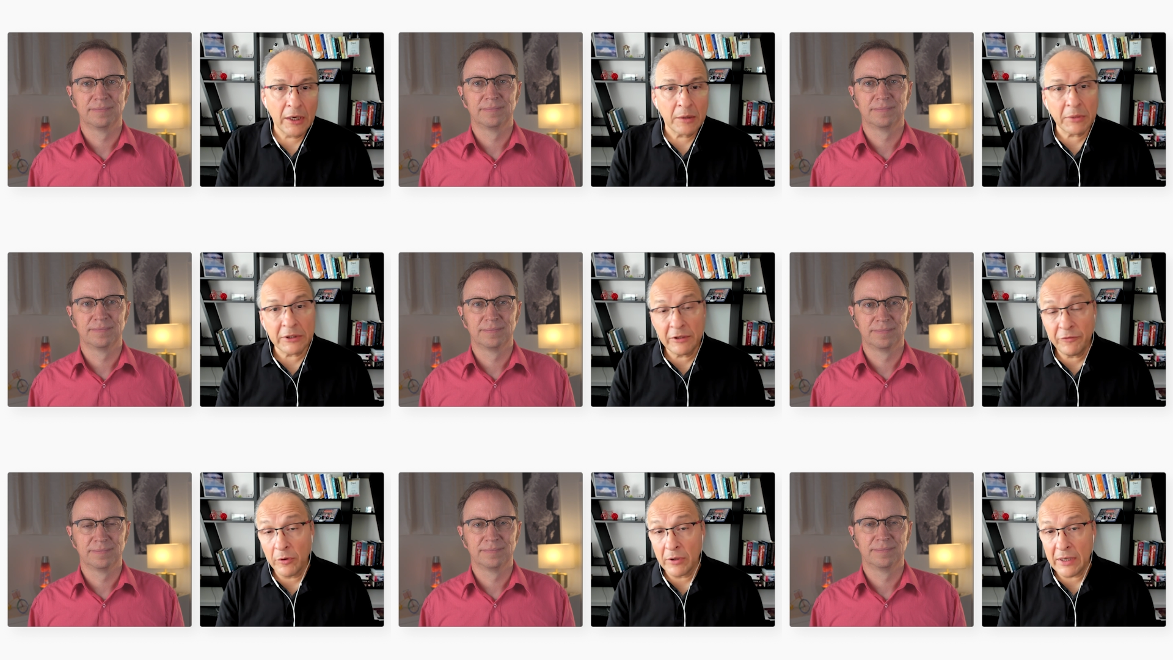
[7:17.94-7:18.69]
Speaker 1: But
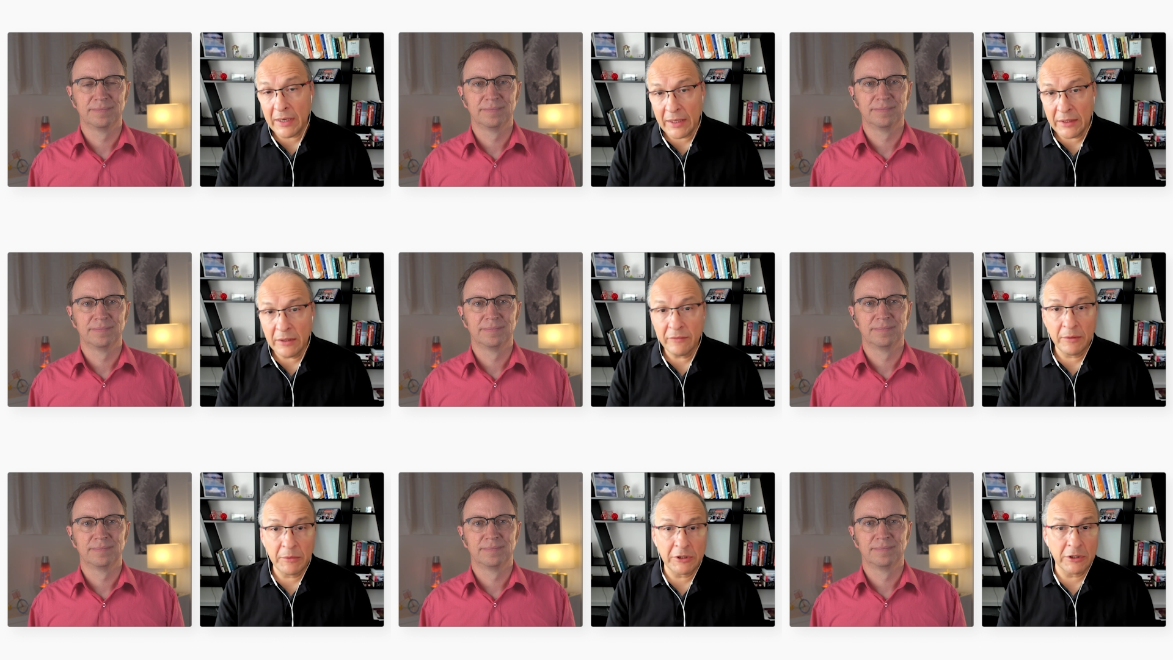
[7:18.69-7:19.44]
if your native
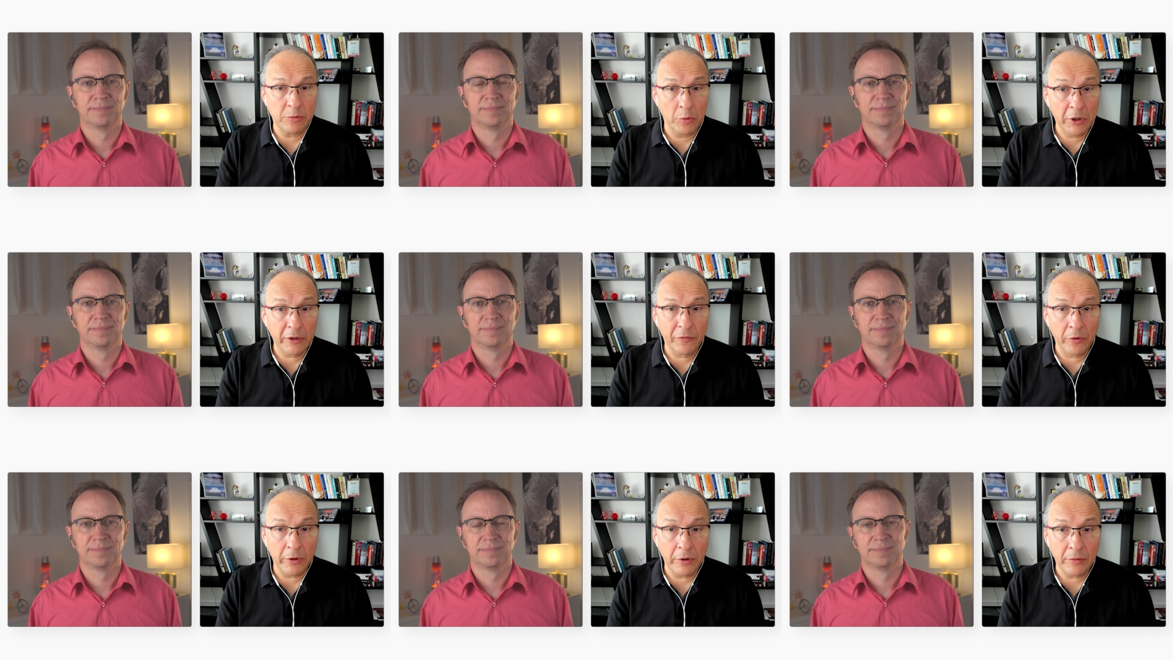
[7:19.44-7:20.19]
images work
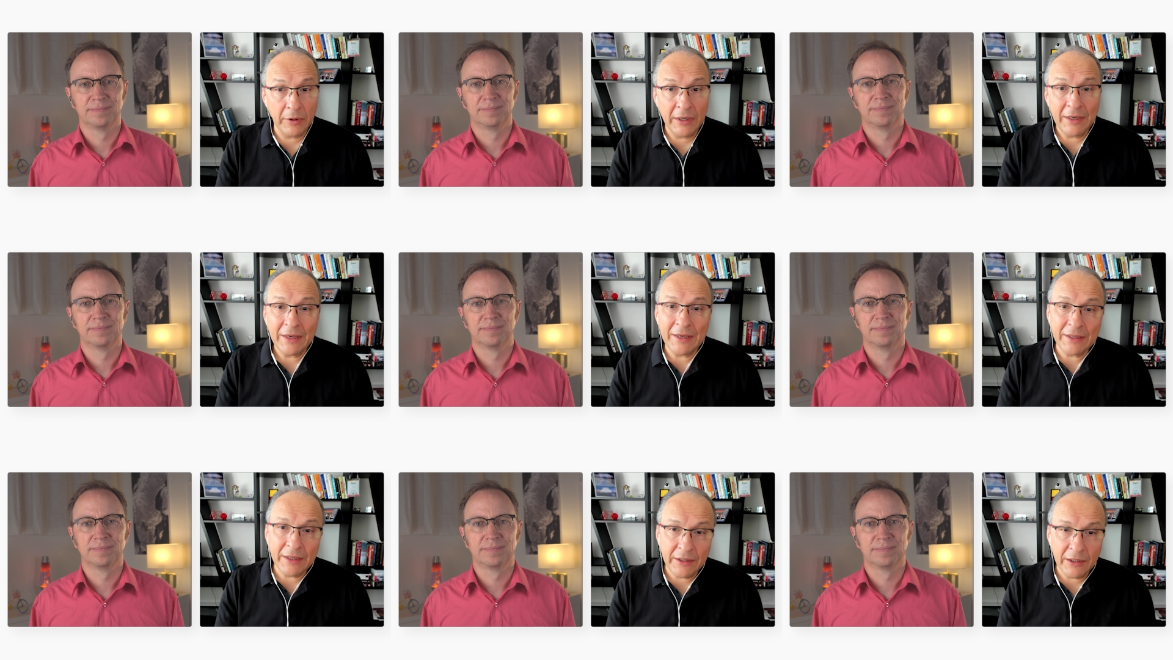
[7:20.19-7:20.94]
for you,
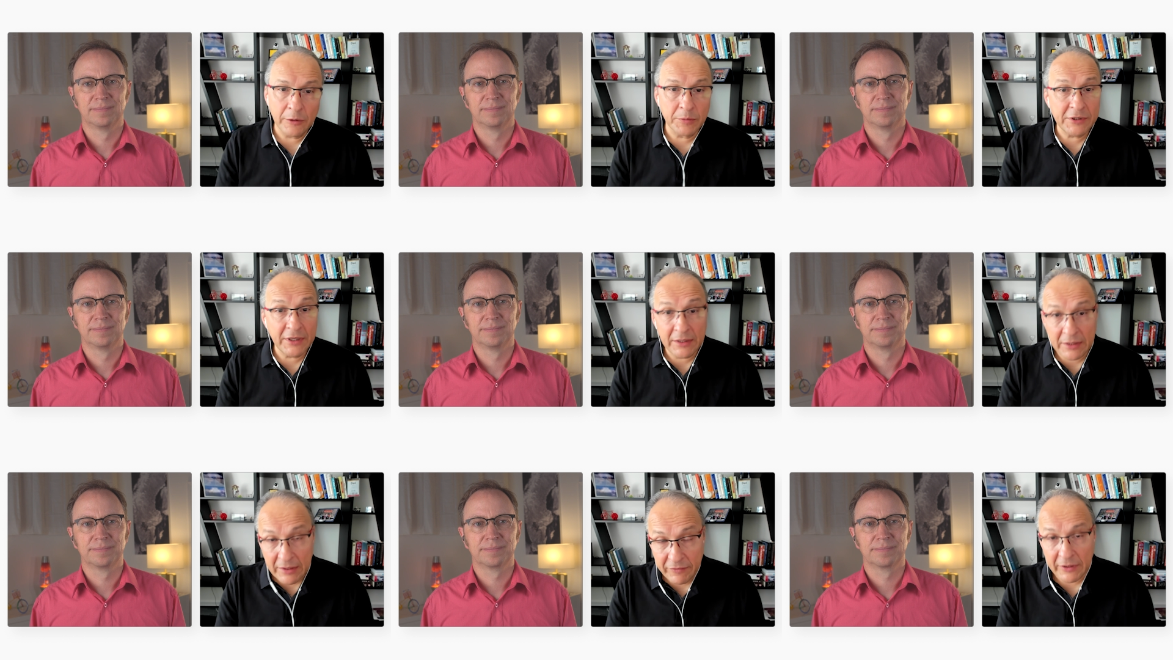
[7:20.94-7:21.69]
it can help
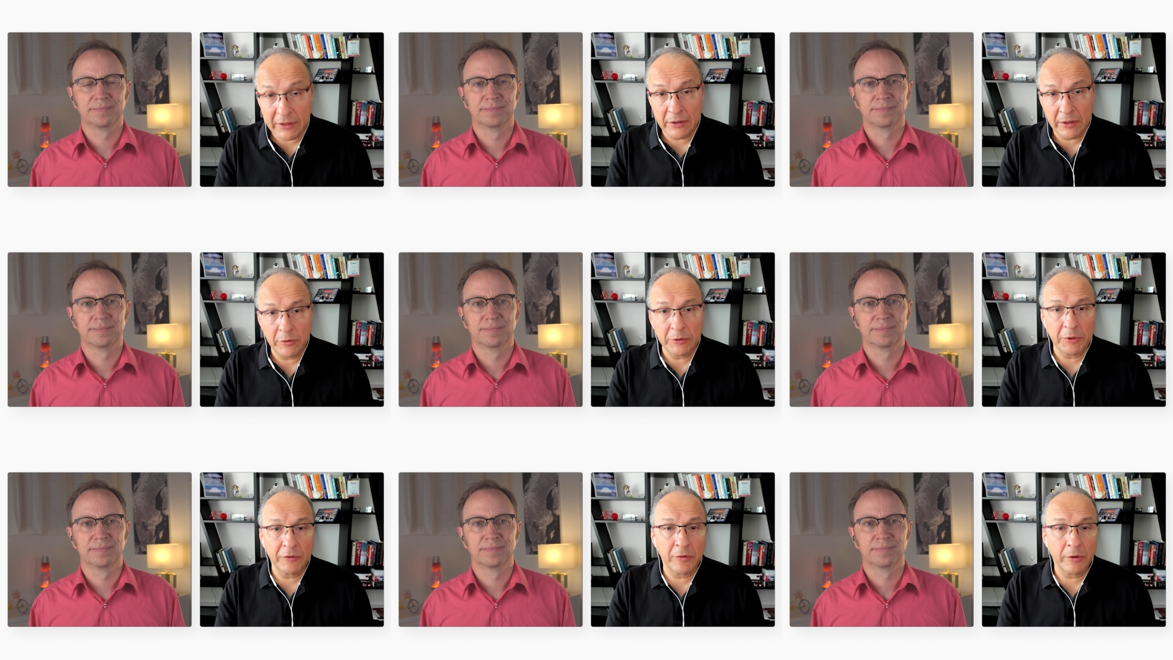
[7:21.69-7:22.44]
significantly
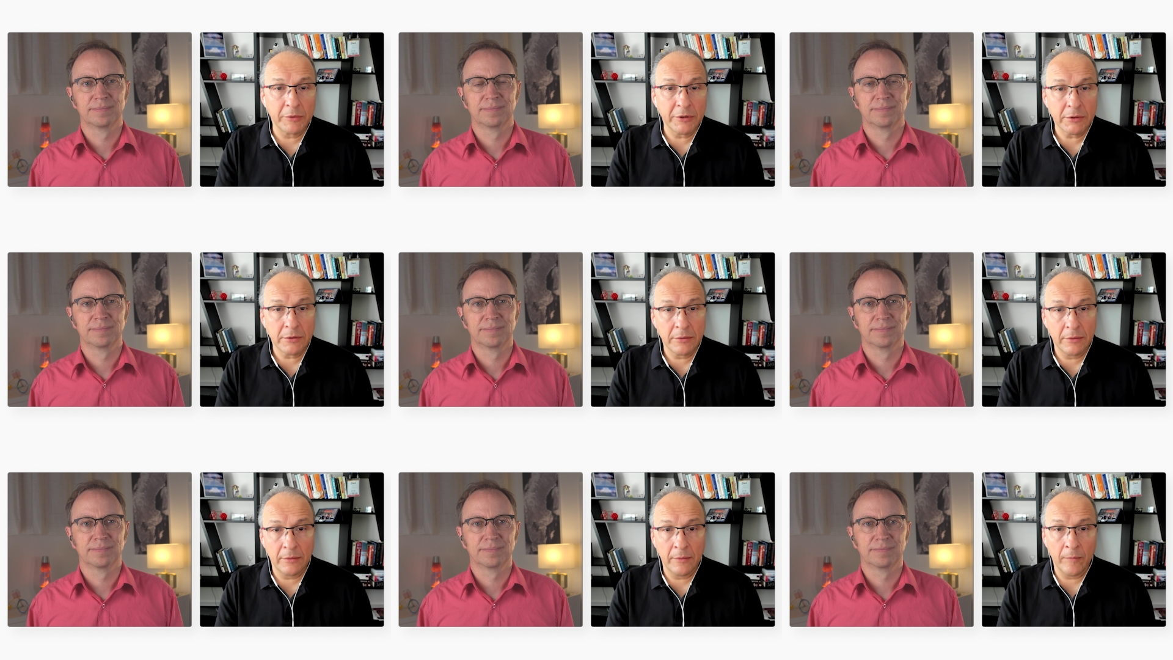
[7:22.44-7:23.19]
with performance.
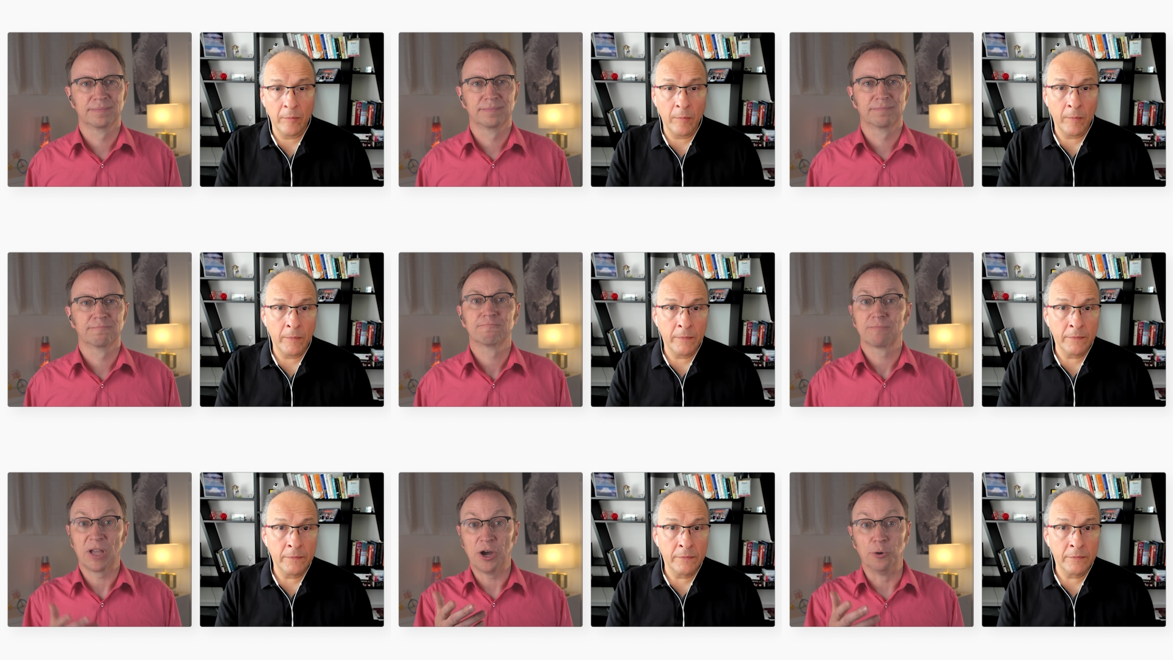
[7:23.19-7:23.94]

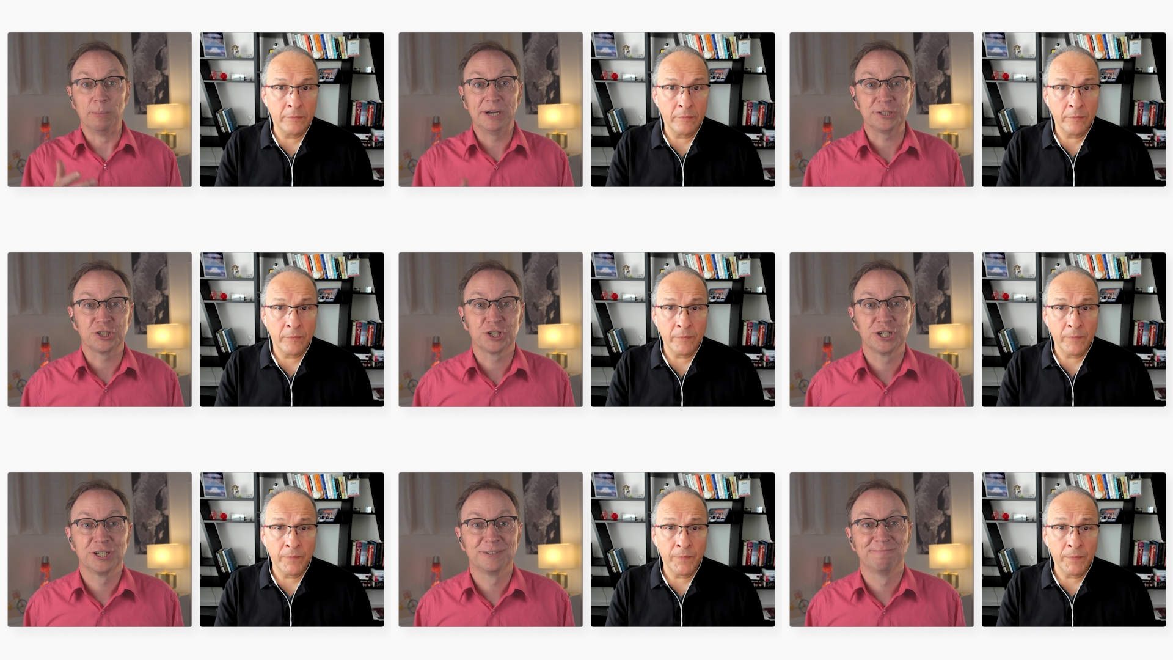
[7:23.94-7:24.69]
How much?